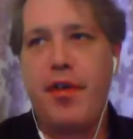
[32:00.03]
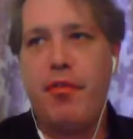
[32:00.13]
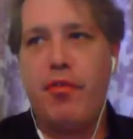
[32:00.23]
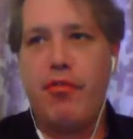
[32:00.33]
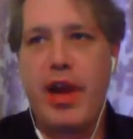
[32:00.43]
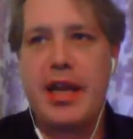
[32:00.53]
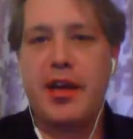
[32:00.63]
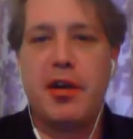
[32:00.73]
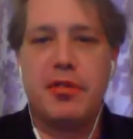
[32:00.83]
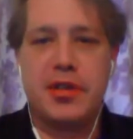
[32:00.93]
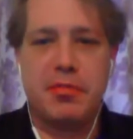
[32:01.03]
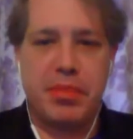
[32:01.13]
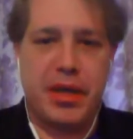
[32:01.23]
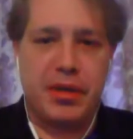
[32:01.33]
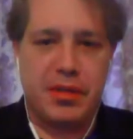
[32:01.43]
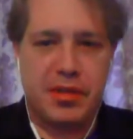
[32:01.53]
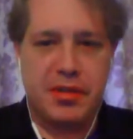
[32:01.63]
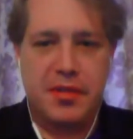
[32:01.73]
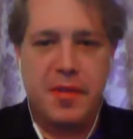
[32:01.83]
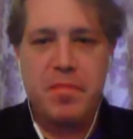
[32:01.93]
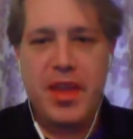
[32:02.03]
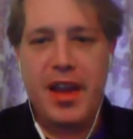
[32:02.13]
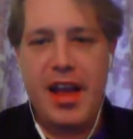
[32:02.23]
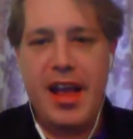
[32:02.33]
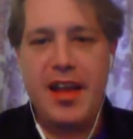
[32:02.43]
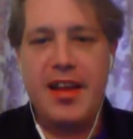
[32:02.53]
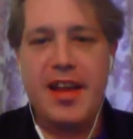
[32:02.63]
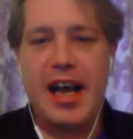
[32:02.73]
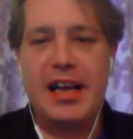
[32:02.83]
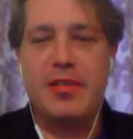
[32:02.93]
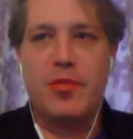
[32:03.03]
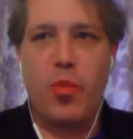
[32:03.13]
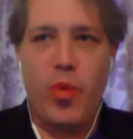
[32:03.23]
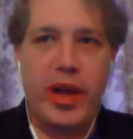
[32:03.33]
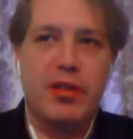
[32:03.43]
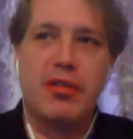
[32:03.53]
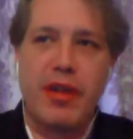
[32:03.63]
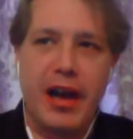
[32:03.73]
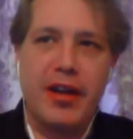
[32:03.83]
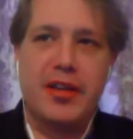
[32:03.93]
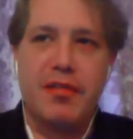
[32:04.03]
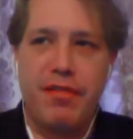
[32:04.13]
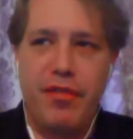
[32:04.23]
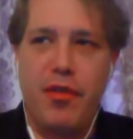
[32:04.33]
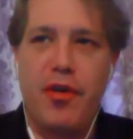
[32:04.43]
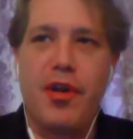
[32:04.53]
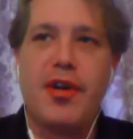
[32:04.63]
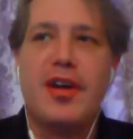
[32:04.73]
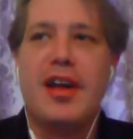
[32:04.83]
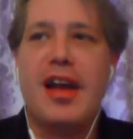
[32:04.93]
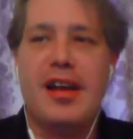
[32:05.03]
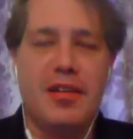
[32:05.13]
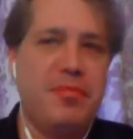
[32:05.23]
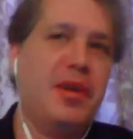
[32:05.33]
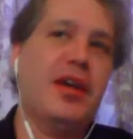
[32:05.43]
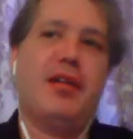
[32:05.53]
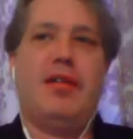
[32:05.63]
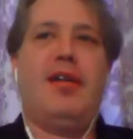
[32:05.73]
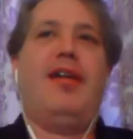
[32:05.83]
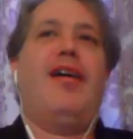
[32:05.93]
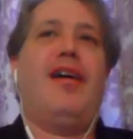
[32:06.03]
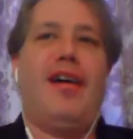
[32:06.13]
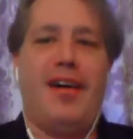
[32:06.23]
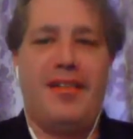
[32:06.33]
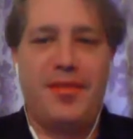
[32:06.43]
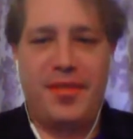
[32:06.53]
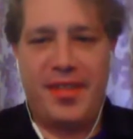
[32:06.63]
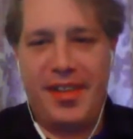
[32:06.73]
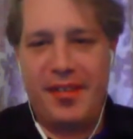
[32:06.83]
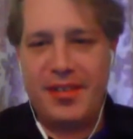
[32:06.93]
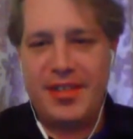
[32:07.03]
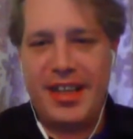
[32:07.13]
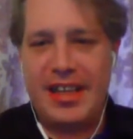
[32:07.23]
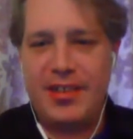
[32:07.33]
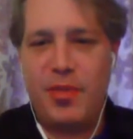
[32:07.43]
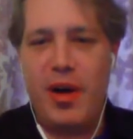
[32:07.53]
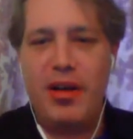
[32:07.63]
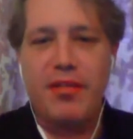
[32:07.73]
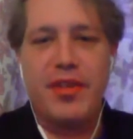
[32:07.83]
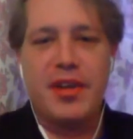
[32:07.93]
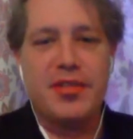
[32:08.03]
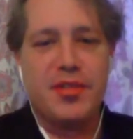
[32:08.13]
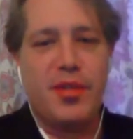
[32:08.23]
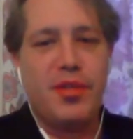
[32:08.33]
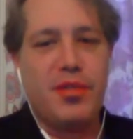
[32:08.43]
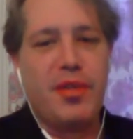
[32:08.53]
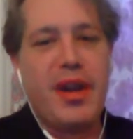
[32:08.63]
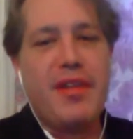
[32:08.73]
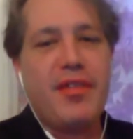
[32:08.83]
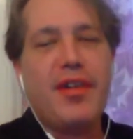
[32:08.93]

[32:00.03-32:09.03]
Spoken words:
raincoats and belts, and I'd wiggle around on the floor and then be like, ah! I was like 12 years old or whatever.